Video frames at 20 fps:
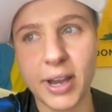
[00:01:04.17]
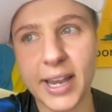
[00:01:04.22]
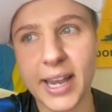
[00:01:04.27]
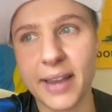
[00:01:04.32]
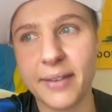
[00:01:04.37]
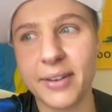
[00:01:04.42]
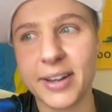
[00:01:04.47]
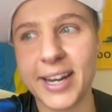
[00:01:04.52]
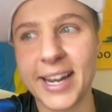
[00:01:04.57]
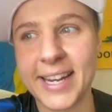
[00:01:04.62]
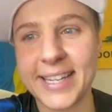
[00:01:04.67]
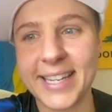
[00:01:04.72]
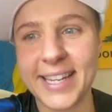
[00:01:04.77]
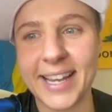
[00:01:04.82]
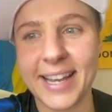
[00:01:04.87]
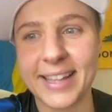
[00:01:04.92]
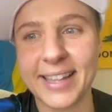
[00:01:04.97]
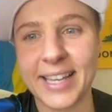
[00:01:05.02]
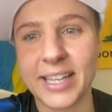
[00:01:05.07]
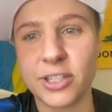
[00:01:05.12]
I have an
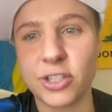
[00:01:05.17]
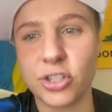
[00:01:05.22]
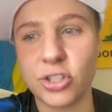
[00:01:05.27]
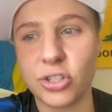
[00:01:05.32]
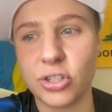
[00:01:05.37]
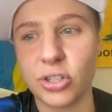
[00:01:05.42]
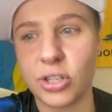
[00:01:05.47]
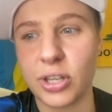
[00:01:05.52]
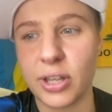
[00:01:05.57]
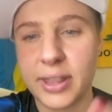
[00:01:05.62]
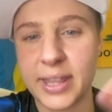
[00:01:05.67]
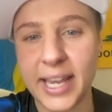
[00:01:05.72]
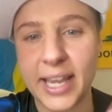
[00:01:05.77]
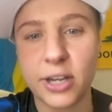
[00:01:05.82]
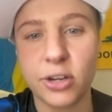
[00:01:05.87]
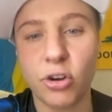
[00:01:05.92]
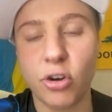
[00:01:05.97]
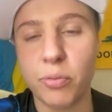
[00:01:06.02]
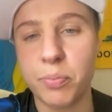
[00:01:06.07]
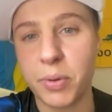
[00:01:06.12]
idea that
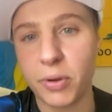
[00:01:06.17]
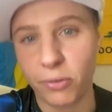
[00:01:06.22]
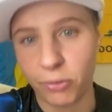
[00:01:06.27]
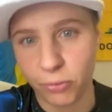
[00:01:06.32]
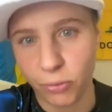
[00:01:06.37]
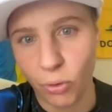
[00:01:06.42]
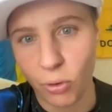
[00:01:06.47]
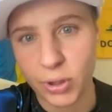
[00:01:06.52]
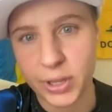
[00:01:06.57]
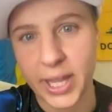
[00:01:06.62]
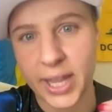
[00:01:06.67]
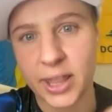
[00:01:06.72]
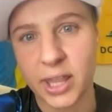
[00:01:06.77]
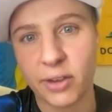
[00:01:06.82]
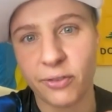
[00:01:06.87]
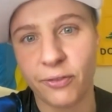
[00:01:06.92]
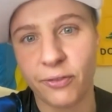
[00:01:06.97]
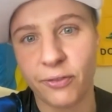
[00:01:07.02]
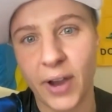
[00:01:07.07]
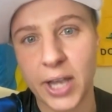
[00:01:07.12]
they know before that
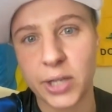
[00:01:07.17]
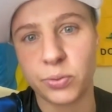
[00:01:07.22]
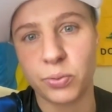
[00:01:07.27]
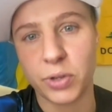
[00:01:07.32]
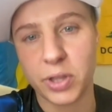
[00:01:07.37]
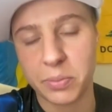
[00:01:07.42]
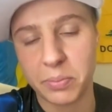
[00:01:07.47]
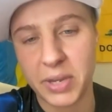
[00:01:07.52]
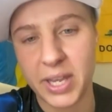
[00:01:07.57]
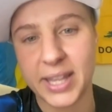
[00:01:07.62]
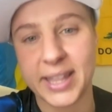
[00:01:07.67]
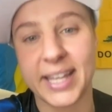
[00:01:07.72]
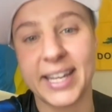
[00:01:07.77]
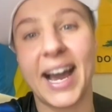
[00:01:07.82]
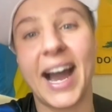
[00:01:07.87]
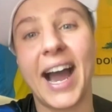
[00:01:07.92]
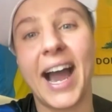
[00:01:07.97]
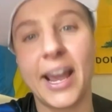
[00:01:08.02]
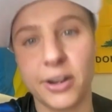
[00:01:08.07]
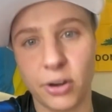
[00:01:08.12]
they fight with me, then
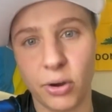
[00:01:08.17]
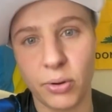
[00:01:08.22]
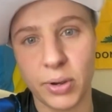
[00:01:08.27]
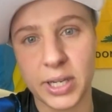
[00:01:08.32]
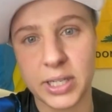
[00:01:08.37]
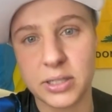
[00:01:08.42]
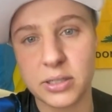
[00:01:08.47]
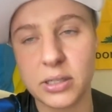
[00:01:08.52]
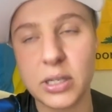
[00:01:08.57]
I know it.